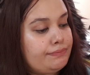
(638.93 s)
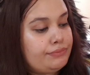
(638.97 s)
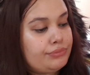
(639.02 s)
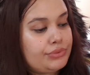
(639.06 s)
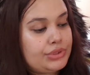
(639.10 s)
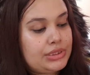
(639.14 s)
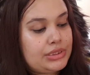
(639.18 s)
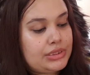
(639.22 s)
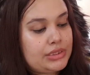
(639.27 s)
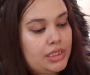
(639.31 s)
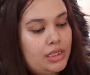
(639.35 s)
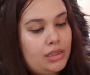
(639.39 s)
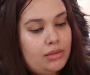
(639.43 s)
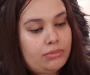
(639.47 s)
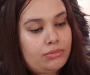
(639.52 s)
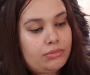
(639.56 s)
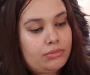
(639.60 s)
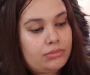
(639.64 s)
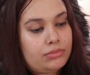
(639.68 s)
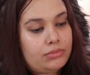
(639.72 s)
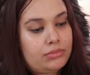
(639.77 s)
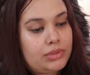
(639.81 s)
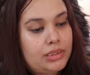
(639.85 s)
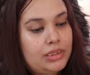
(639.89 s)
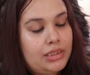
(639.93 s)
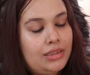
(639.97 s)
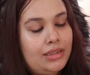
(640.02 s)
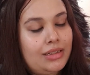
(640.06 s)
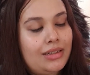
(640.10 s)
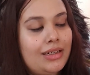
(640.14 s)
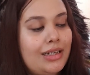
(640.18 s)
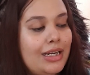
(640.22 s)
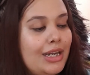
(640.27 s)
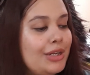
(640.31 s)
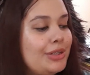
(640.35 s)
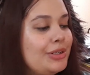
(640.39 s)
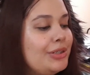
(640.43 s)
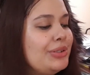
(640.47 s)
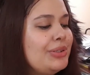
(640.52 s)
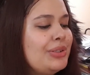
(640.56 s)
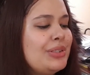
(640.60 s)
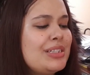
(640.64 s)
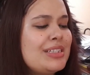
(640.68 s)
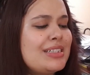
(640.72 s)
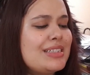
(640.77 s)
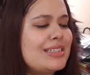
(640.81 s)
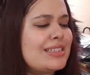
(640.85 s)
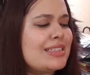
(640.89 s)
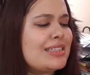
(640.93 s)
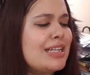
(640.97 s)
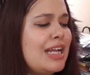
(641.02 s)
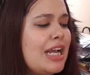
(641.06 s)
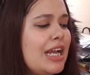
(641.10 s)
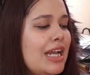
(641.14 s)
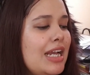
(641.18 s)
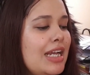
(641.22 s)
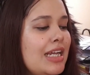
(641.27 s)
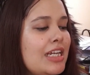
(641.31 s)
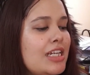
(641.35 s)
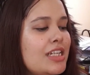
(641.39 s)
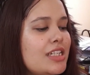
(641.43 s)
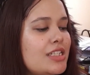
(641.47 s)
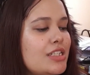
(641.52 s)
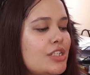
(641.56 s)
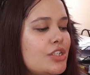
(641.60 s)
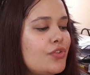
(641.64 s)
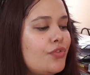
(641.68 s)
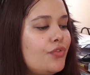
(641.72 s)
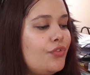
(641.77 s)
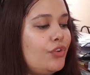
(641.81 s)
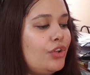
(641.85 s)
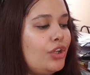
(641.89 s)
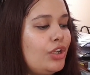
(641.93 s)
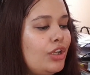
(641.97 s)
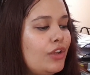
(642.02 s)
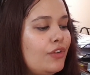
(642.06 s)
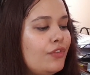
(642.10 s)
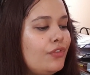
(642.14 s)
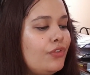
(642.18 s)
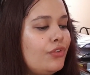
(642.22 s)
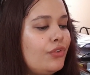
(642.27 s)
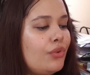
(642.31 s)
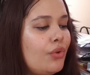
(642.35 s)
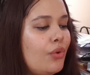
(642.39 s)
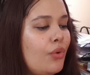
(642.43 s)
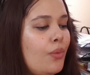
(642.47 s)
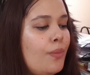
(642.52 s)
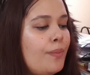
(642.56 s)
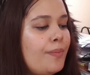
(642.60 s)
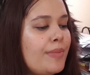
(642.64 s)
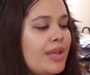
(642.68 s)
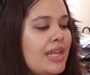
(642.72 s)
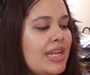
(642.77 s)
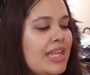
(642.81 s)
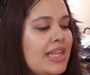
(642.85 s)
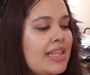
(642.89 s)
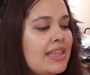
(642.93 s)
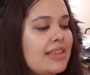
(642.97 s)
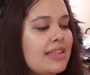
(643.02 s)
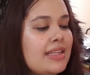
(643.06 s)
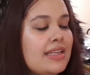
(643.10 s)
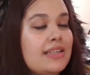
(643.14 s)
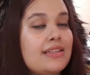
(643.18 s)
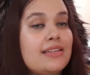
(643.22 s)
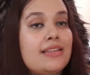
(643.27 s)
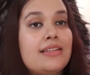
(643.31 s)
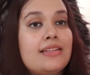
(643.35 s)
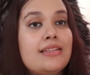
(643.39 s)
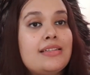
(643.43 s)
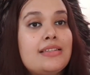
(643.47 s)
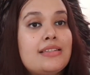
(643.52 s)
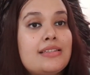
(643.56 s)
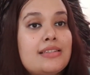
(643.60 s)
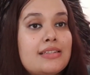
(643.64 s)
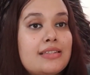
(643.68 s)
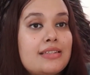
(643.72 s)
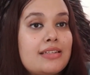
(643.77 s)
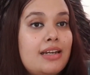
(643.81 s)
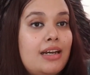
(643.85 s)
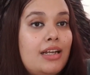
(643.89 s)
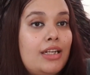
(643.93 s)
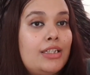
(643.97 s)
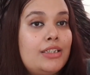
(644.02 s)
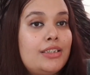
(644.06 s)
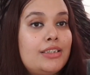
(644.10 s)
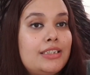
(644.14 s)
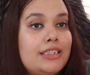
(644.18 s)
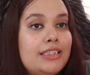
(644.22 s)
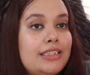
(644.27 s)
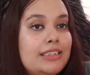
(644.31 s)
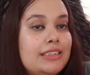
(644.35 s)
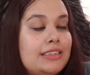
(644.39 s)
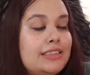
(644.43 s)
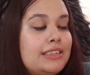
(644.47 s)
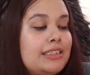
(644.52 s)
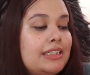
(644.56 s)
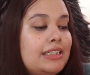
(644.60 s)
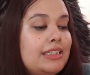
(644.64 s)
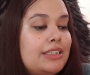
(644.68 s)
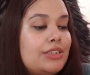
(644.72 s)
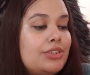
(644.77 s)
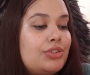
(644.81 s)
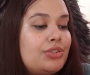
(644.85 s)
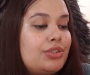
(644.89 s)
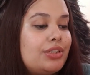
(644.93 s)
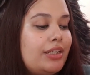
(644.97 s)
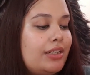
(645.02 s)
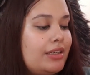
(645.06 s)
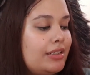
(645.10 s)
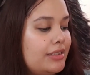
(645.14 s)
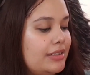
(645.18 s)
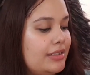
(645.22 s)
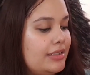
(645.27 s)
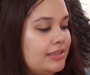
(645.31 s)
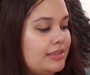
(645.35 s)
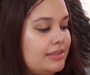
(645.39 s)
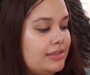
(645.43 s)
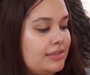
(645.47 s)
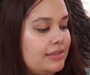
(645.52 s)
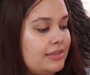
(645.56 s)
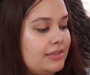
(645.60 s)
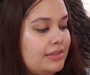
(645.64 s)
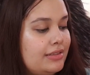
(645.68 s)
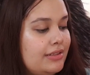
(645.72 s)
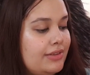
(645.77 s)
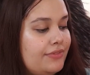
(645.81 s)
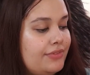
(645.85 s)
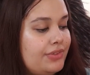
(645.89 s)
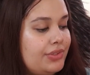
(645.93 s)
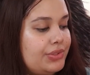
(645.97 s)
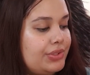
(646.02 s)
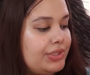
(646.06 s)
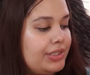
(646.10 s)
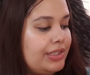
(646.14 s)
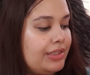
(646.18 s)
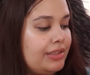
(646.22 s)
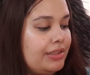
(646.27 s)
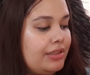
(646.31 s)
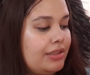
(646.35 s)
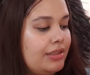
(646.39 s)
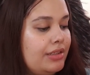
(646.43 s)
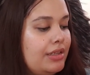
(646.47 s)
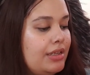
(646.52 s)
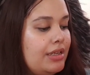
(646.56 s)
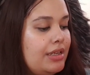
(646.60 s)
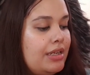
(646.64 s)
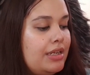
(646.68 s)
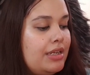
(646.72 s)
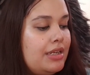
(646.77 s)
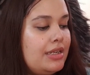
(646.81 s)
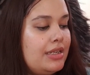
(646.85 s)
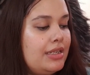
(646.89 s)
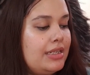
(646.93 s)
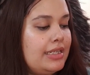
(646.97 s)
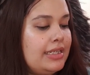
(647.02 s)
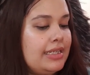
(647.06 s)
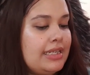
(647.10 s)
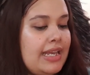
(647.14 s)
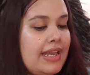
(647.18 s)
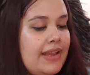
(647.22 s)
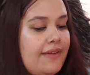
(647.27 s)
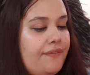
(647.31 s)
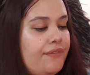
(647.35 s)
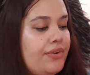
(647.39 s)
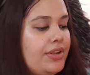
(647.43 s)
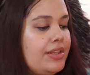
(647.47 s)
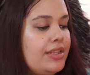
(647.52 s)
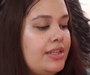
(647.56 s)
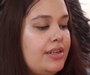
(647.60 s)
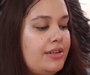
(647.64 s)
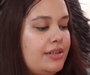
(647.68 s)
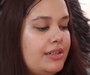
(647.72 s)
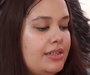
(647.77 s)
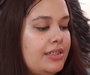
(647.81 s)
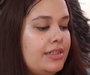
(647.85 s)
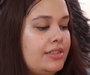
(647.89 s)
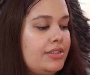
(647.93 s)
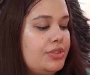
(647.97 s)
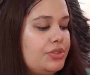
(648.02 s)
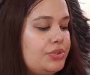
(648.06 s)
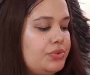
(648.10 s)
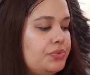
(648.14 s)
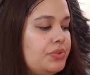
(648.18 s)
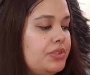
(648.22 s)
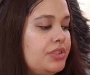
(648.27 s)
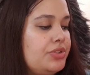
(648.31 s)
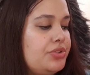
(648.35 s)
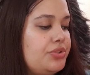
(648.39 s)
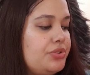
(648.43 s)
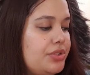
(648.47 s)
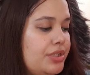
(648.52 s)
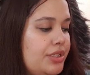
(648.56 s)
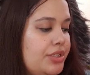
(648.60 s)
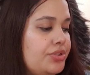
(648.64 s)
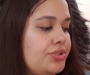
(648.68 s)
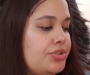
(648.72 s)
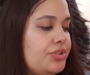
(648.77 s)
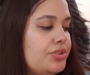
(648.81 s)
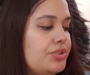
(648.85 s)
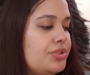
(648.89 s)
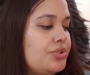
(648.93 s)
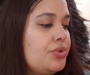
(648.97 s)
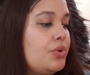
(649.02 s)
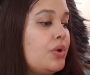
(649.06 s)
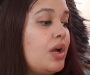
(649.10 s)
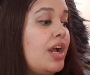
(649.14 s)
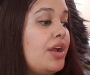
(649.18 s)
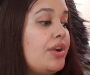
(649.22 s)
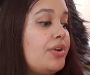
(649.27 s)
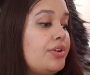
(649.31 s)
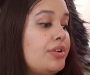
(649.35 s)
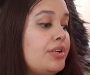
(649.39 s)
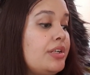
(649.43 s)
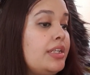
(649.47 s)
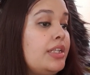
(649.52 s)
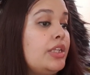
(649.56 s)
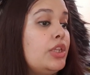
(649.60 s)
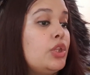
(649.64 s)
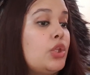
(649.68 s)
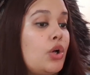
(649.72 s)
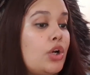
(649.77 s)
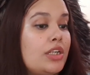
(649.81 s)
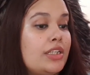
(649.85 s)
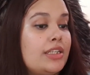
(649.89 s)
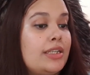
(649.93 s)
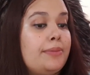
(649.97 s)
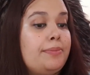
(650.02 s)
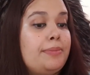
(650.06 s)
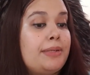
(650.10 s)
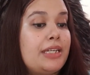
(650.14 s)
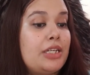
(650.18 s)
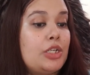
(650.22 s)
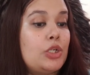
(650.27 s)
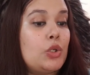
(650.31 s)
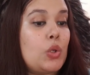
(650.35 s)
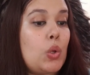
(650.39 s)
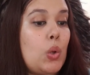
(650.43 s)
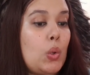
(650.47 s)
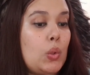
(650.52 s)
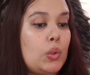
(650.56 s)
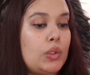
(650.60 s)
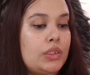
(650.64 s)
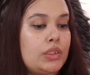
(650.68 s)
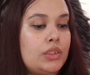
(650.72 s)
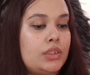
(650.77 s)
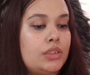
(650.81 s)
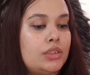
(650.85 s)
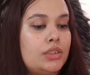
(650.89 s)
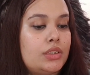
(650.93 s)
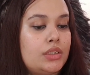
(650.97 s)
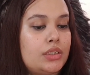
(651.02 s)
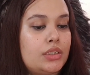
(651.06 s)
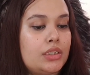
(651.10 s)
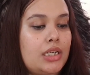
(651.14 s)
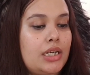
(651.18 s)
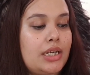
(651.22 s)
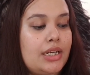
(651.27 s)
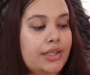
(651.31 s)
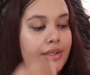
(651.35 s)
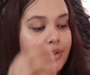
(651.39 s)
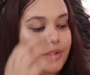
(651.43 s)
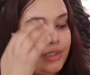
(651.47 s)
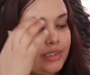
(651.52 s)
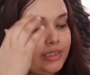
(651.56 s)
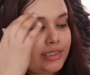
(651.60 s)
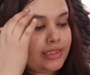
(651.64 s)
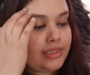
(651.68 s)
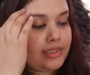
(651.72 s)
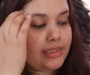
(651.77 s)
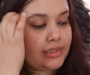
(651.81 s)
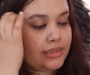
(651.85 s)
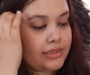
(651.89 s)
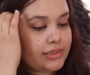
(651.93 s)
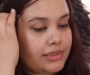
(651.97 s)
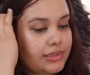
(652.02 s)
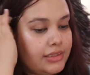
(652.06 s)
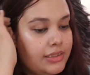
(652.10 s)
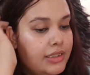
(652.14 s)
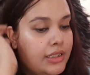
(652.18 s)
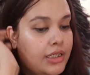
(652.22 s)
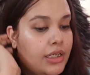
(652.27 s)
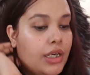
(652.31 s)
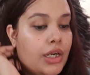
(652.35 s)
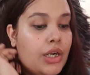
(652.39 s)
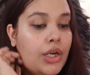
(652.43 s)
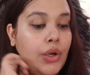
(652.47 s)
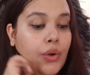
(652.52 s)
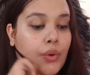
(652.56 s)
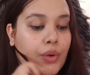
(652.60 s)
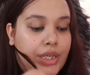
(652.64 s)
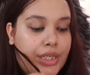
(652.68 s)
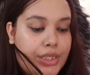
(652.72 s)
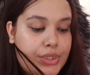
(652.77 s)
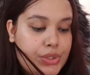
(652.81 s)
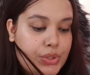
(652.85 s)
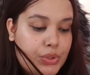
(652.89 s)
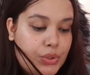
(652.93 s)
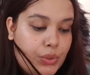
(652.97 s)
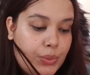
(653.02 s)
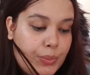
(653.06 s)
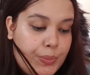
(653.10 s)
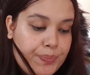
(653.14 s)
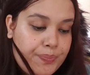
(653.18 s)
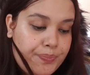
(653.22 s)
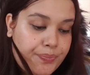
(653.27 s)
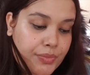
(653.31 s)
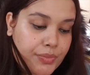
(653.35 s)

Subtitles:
some, I don't know, it's just full of so many things, and it's colored and it's illustrated and everything, like everything related to literature. So I really thought that being an author, I really needed it. Okay, so